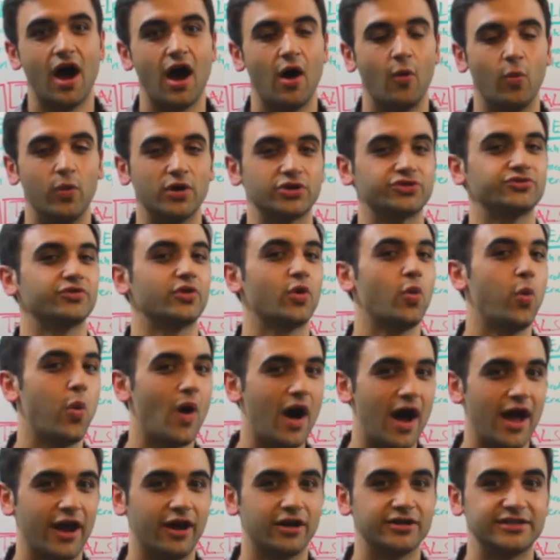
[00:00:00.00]
what's
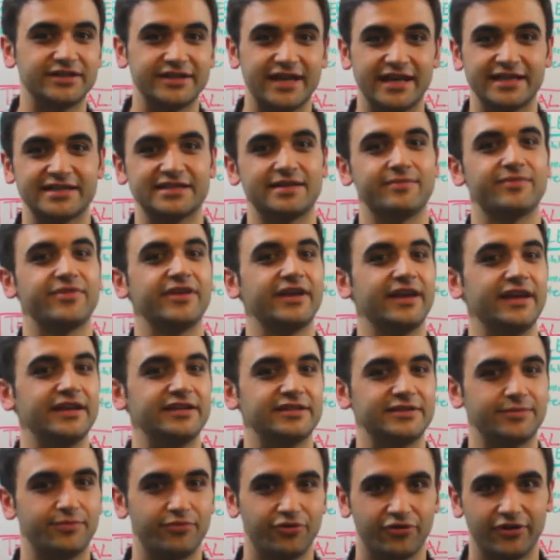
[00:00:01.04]
required to get something
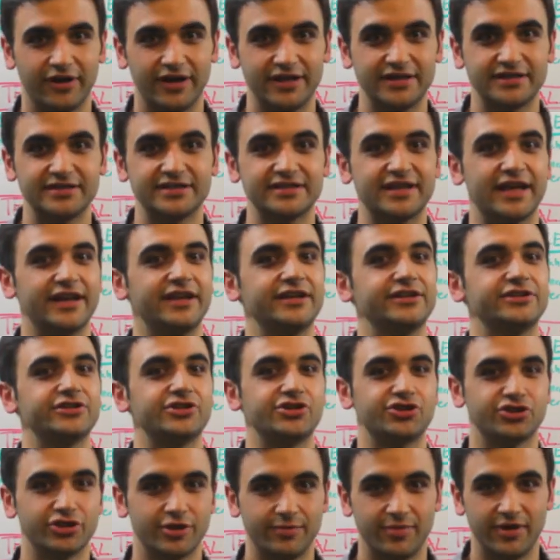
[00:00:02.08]
into print, get it
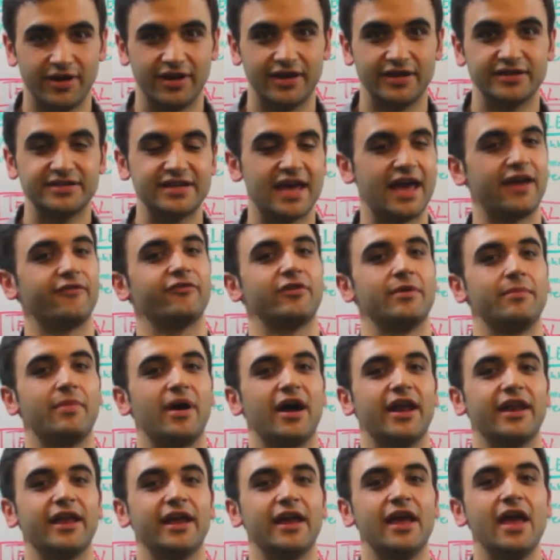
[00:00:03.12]
distributed to
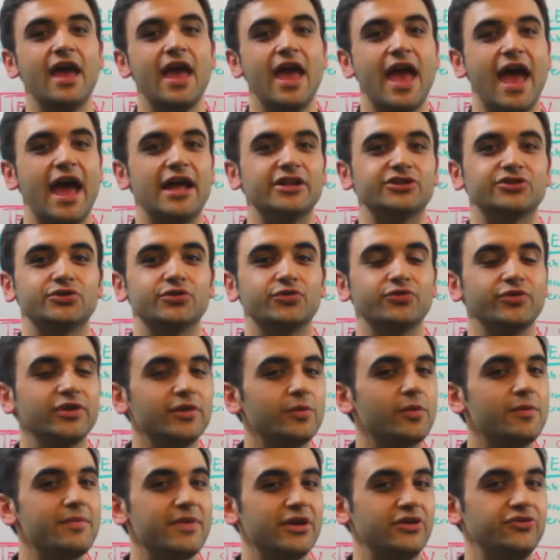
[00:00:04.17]
everybody. And so it really
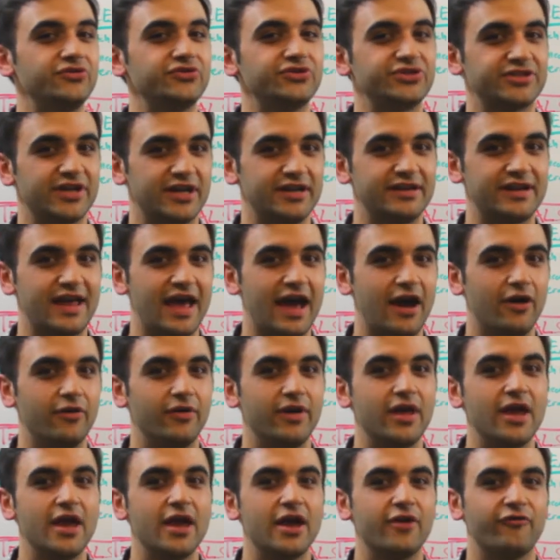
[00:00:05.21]
will make you stand
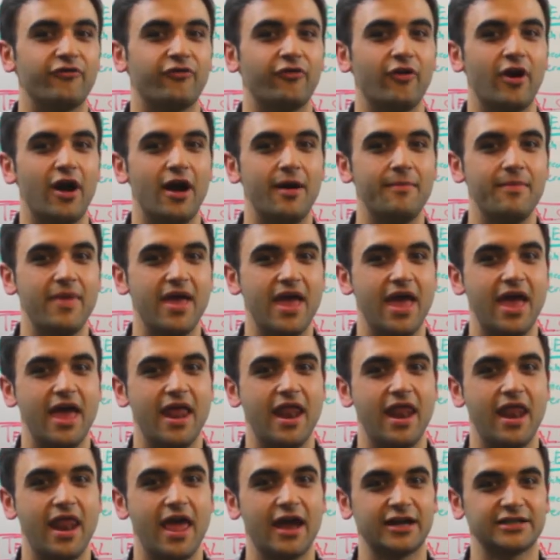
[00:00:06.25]
out from
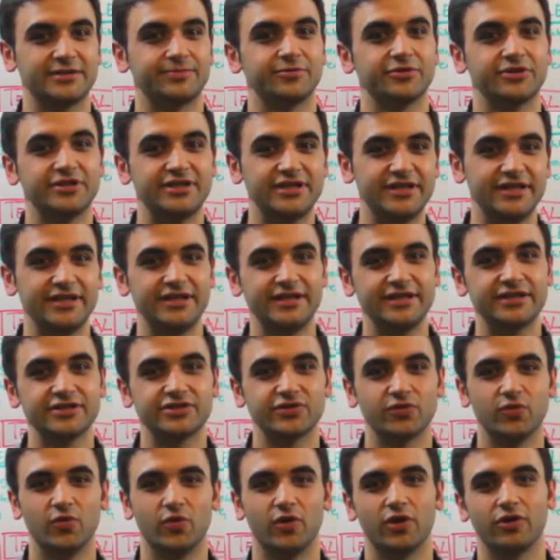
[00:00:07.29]
an expertise
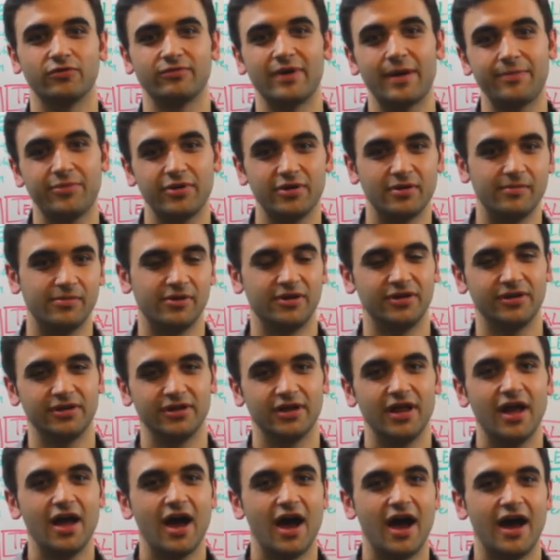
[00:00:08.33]
or
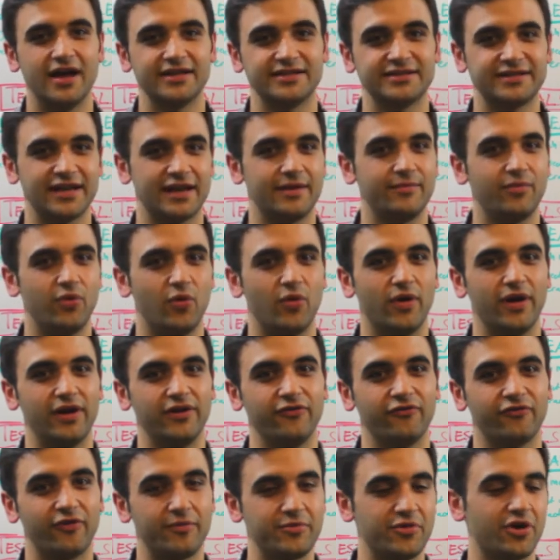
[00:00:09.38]
reputable
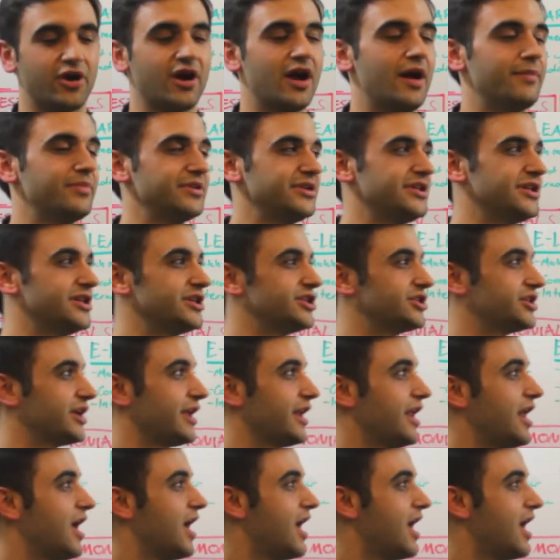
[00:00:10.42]
standpoint from your competition.